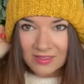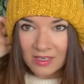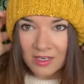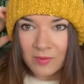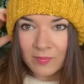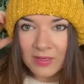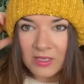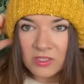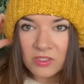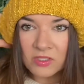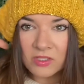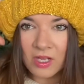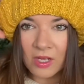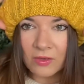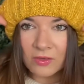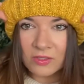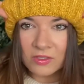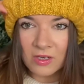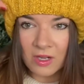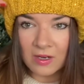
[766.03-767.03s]
to be so
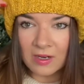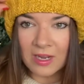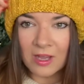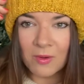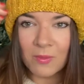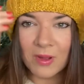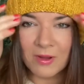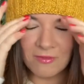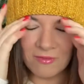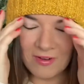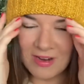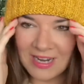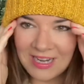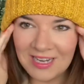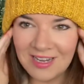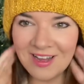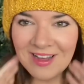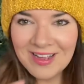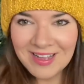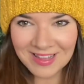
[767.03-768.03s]
snuggly oh I really
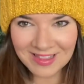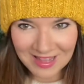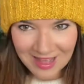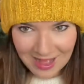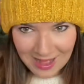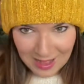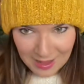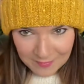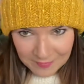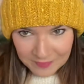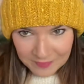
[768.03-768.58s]
like that